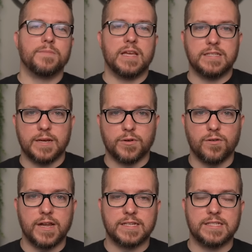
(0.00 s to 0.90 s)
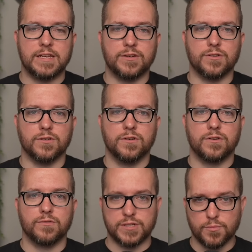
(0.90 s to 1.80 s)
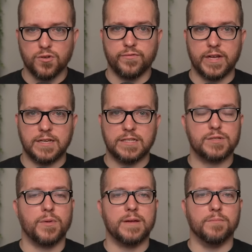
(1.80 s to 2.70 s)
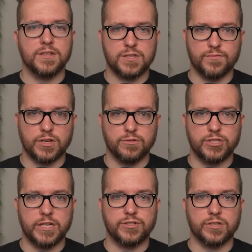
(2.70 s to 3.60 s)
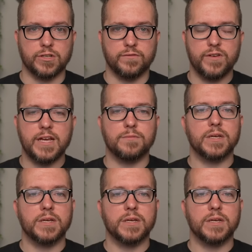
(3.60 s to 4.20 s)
and Democratic Senator Chris Murphy, despite months of negotiation in good faith,